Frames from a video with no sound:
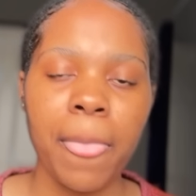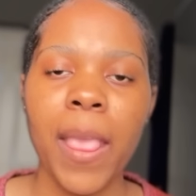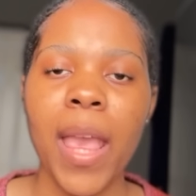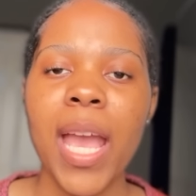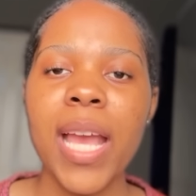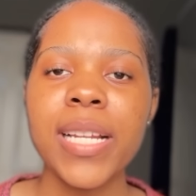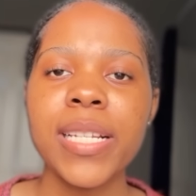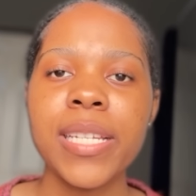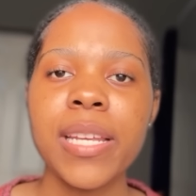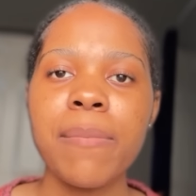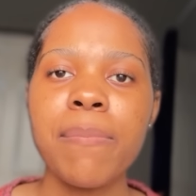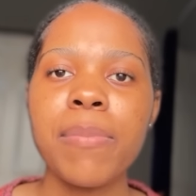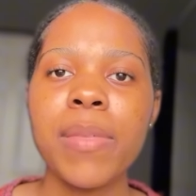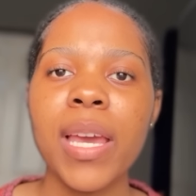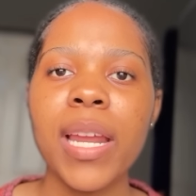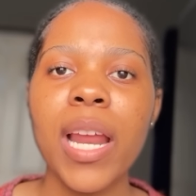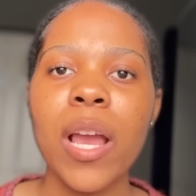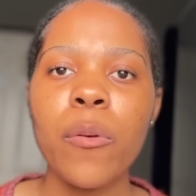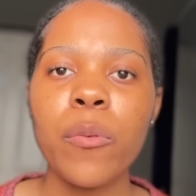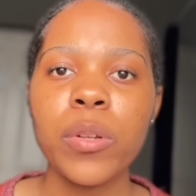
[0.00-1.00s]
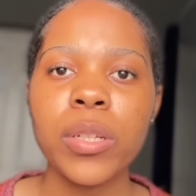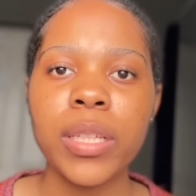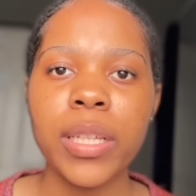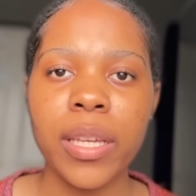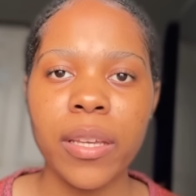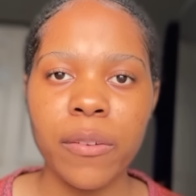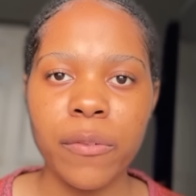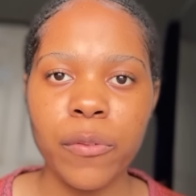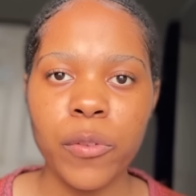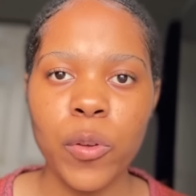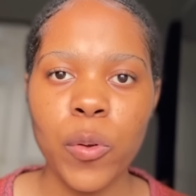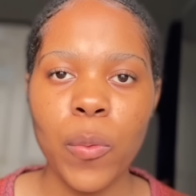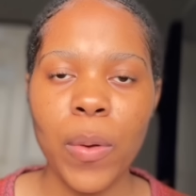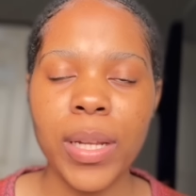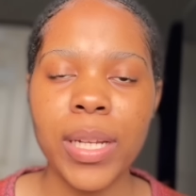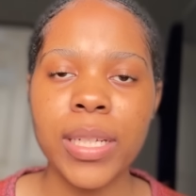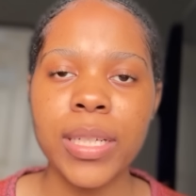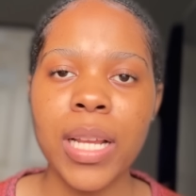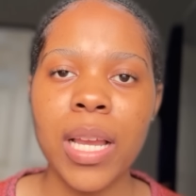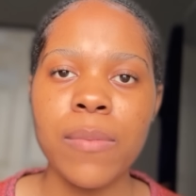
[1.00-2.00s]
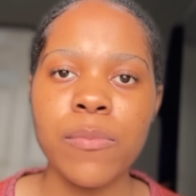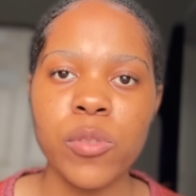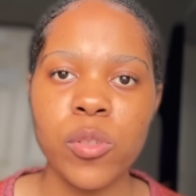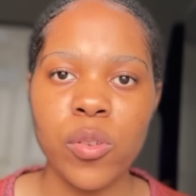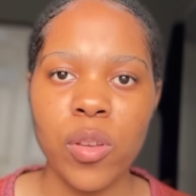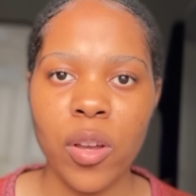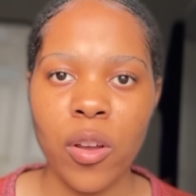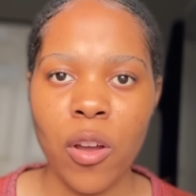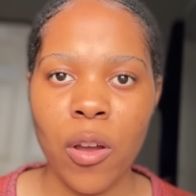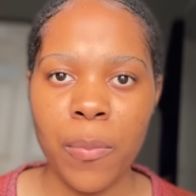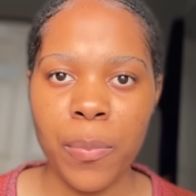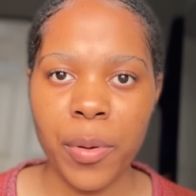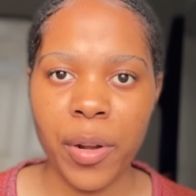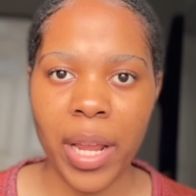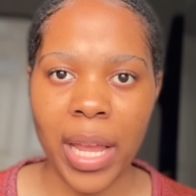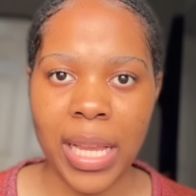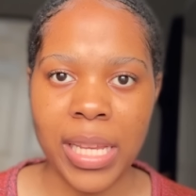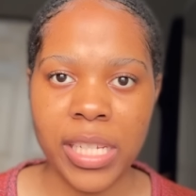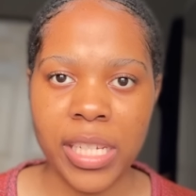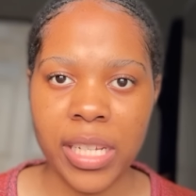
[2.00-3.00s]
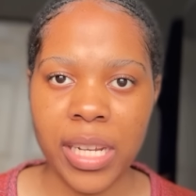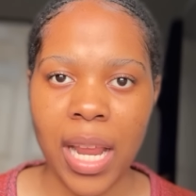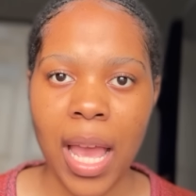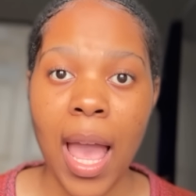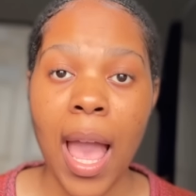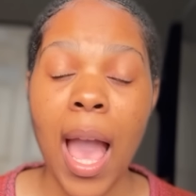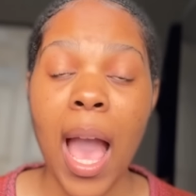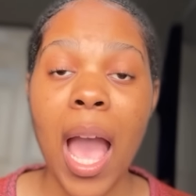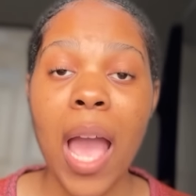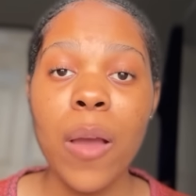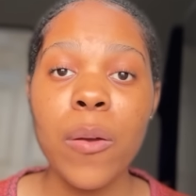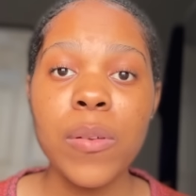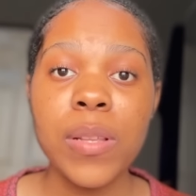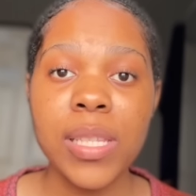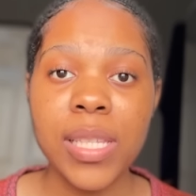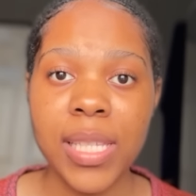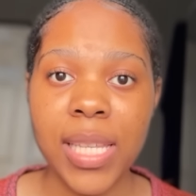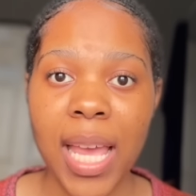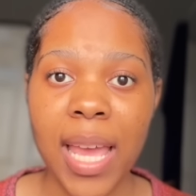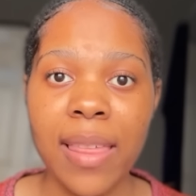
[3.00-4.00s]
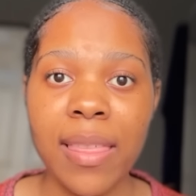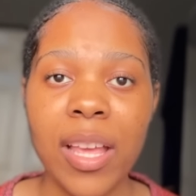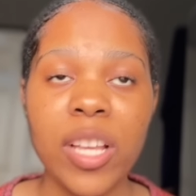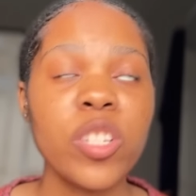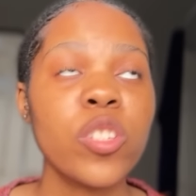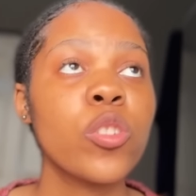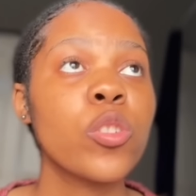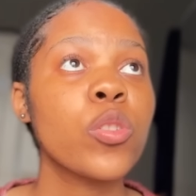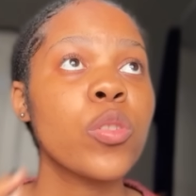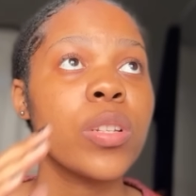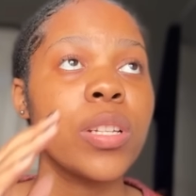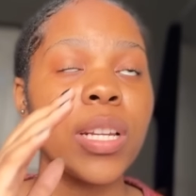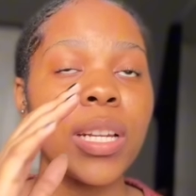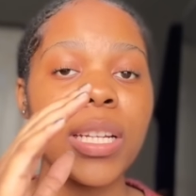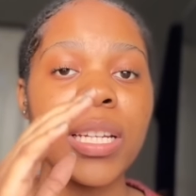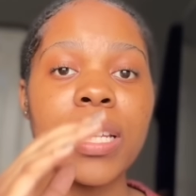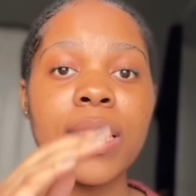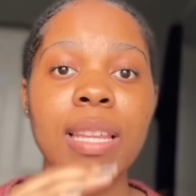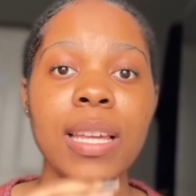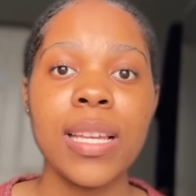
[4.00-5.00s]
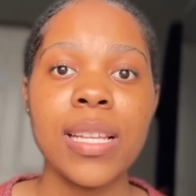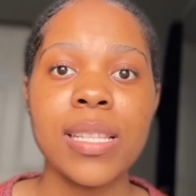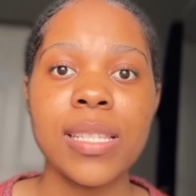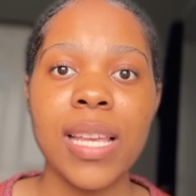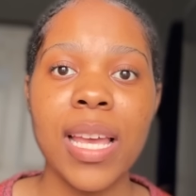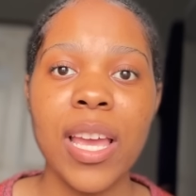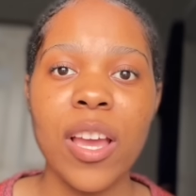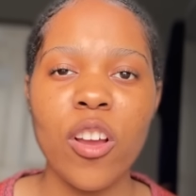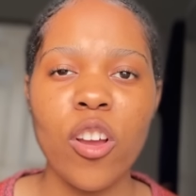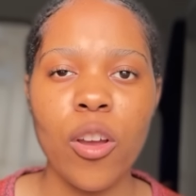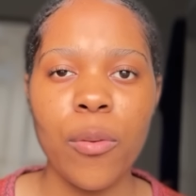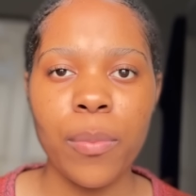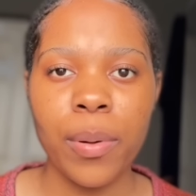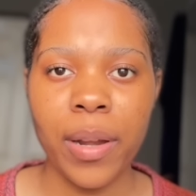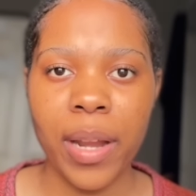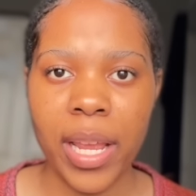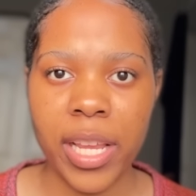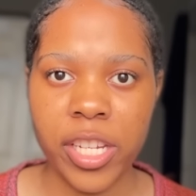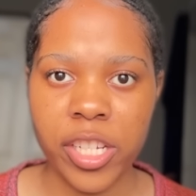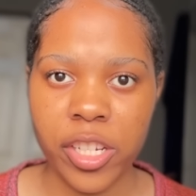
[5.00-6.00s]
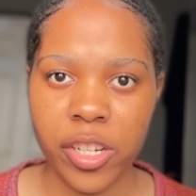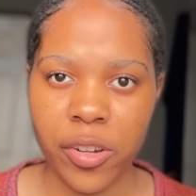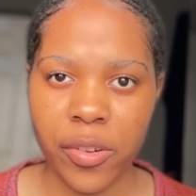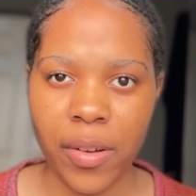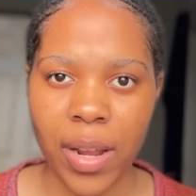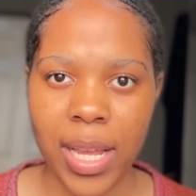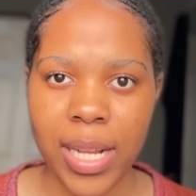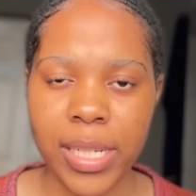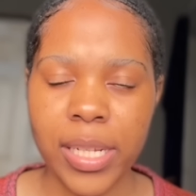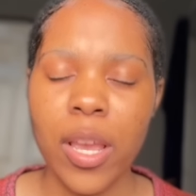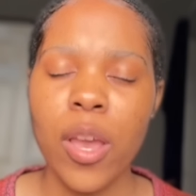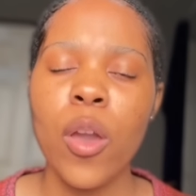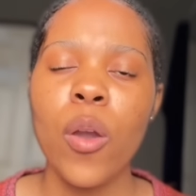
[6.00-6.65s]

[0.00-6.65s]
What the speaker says: A tip that I would give you when it comes to a comprehension, I would say that you should read the entire comprehension, right?